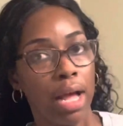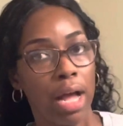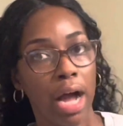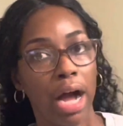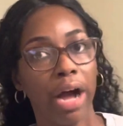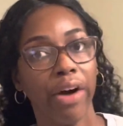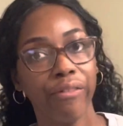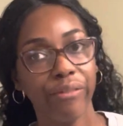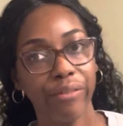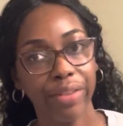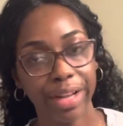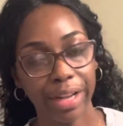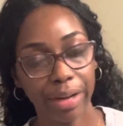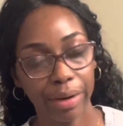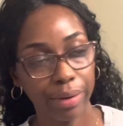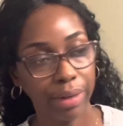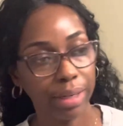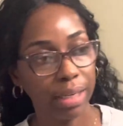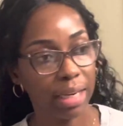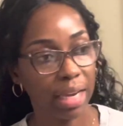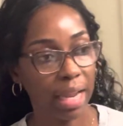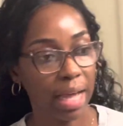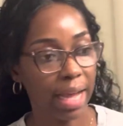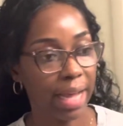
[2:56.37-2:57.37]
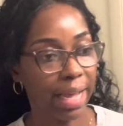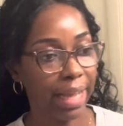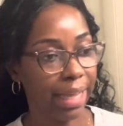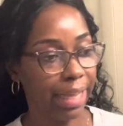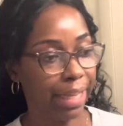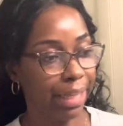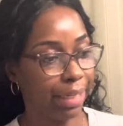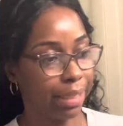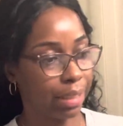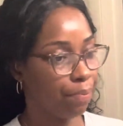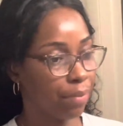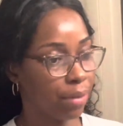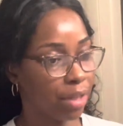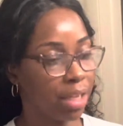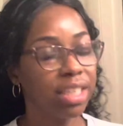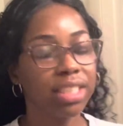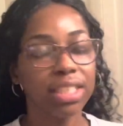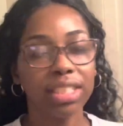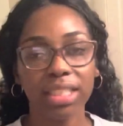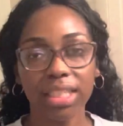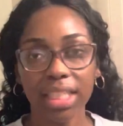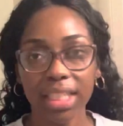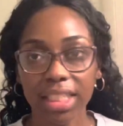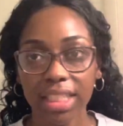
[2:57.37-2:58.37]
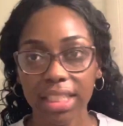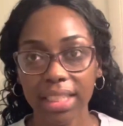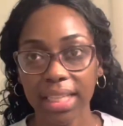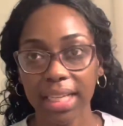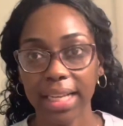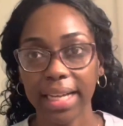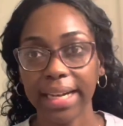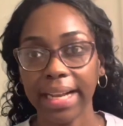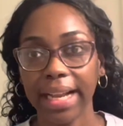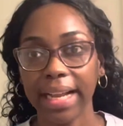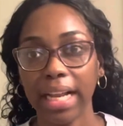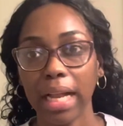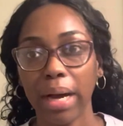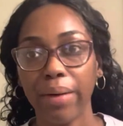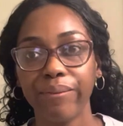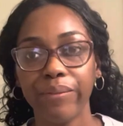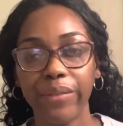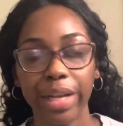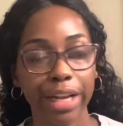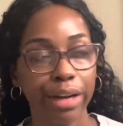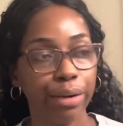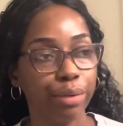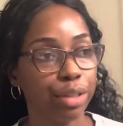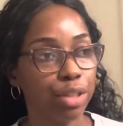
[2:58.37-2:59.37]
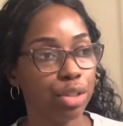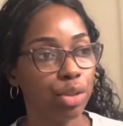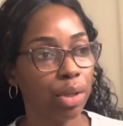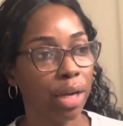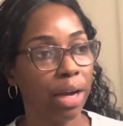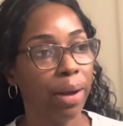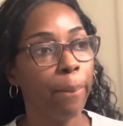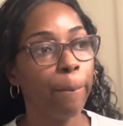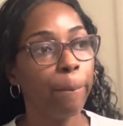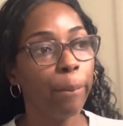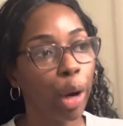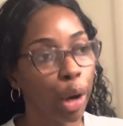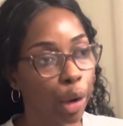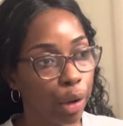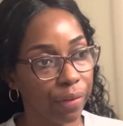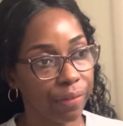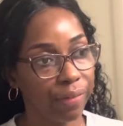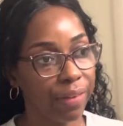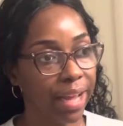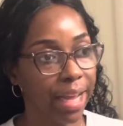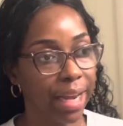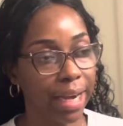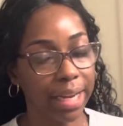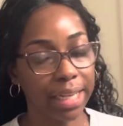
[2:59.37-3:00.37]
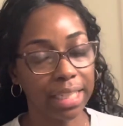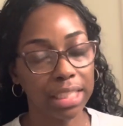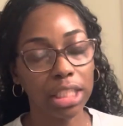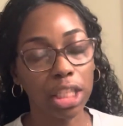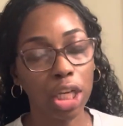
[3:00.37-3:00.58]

I'm very like consistent and I'm very motivated.